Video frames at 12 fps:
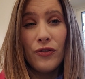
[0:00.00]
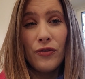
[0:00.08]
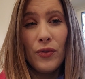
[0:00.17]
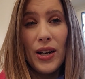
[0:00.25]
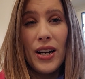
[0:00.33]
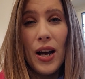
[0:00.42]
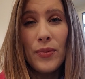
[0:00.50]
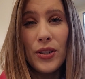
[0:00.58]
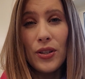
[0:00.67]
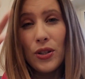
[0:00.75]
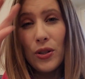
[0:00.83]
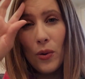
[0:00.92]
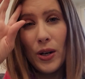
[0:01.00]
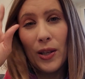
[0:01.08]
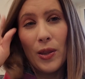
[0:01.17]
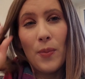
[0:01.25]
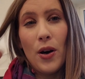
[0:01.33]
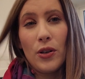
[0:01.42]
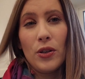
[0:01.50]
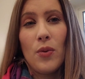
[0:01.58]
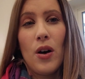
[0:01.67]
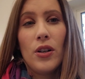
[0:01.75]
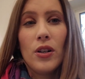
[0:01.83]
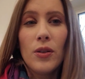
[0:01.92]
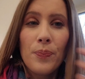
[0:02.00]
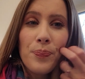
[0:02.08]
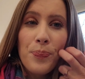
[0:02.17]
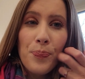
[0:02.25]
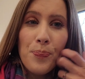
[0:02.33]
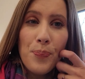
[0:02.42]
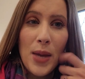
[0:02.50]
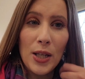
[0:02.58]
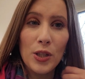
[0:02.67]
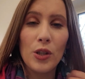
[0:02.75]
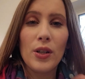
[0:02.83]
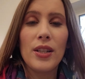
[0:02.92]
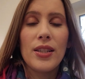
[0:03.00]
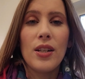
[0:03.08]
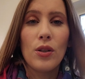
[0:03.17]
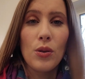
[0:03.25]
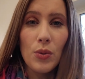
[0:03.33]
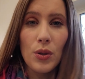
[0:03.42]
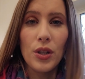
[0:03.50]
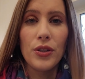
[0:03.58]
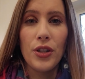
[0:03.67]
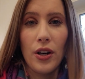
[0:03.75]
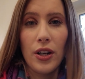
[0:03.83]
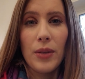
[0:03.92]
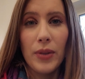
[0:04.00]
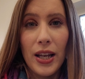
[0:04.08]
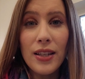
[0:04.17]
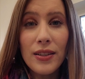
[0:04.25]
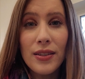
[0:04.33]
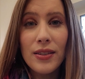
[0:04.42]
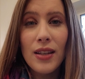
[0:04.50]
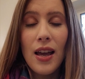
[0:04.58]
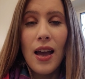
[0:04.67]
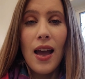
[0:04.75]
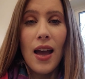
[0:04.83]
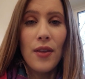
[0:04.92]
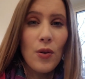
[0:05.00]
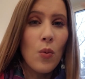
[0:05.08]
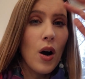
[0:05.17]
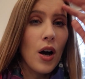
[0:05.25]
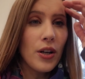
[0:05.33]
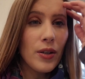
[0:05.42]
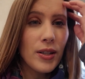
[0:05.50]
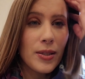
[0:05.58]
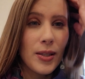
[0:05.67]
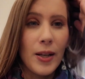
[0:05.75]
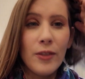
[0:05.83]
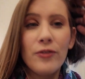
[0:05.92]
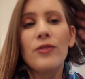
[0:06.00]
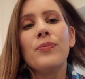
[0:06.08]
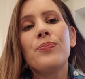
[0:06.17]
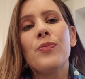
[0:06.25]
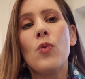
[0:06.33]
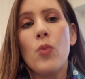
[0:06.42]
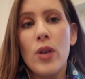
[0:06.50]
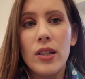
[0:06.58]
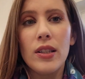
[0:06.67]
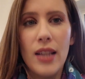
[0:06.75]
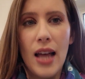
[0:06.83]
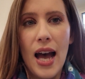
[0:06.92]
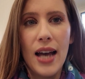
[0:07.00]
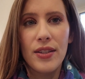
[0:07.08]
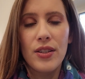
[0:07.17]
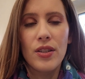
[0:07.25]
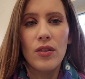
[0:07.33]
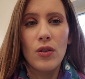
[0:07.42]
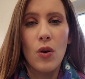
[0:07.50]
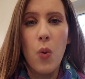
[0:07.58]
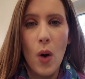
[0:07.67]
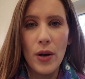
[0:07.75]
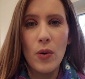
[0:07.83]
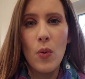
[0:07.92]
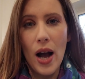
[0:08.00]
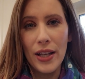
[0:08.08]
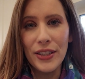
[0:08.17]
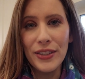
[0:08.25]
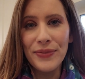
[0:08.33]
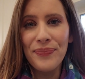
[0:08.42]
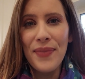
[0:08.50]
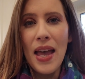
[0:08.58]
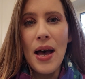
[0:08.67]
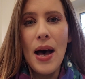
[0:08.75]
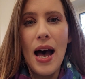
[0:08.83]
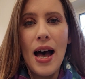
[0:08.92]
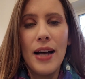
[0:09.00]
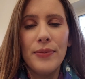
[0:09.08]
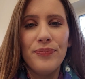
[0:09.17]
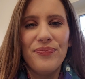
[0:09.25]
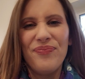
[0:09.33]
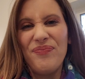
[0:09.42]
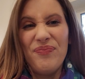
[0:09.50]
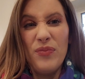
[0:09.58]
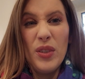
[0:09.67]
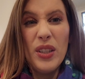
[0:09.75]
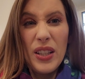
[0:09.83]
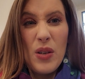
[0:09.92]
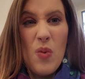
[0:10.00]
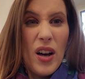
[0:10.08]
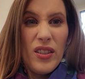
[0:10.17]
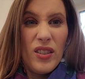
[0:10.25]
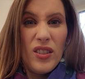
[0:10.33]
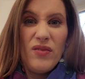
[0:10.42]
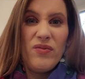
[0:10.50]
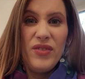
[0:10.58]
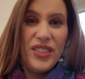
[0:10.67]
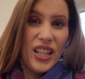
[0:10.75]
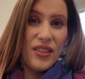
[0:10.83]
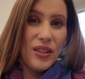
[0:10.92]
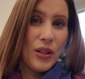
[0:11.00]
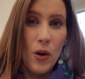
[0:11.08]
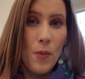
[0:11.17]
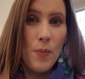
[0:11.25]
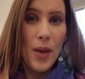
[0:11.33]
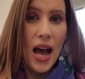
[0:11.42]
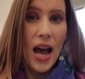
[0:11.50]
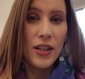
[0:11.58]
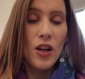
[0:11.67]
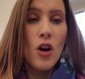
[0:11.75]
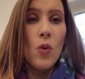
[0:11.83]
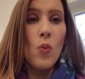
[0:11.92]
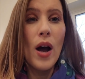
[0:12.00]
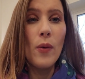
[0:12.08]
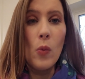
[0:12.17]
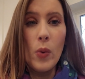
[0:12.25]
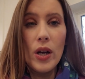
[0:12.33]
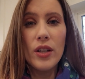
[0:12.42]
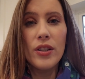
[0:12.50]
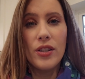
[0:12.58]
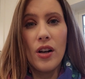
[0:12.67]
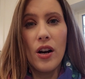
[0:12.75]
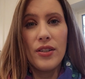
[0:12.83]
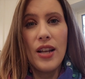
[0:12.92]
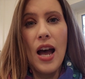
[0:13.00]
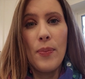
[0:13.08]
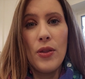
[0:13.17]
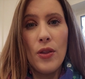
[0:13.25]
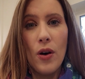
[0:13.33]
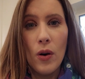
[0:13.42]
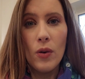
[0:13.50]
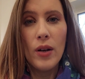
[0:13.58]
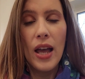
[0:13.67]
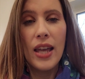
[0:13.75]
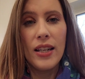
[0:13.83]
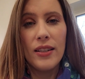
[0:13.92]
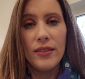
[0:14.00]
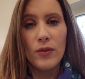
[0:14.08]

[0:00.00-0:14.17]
when it comes to storing the bottled water, make sure it's in a cool, dark place. And the water itself will last quite a while. Really, water doesn't go bad. What will start to happen though, and it